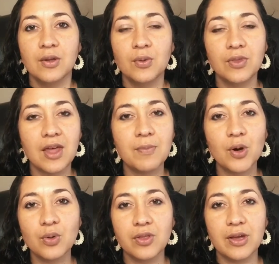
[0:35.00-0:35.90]
they
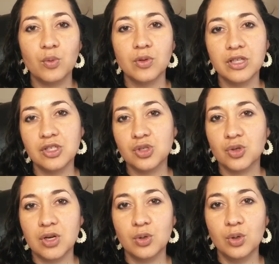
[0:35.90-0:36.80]
both like really
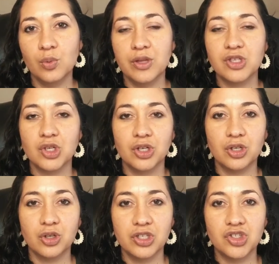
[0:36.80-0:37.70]
struggled with certain
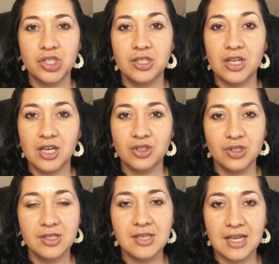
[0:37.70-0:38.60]
Christian
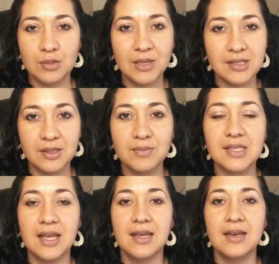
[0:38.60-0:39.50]
doctrines as Muslims,
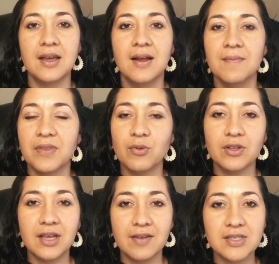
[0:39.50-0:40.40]
and they really
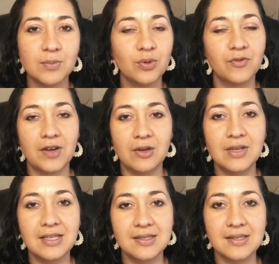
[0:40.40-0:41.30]
have some profound
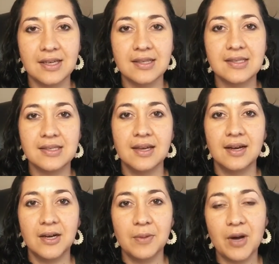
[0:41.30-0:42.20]
insights
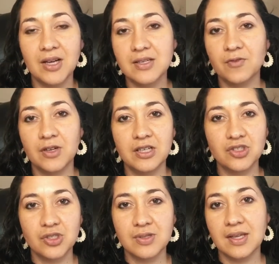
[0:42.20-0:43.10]
um, on different
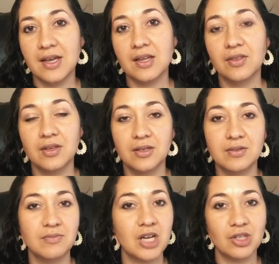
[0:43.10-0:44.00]
issues like the
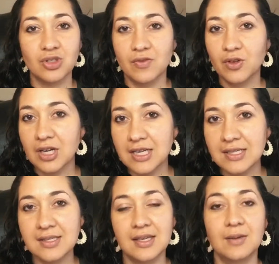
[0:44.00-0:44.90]
doctrine of
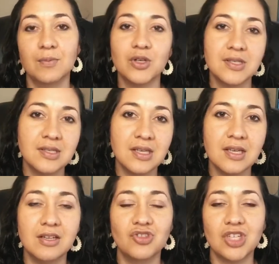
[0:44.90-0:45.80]
grace and mercy
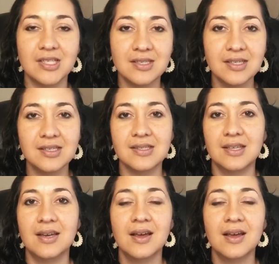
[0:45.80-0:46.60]
and justice and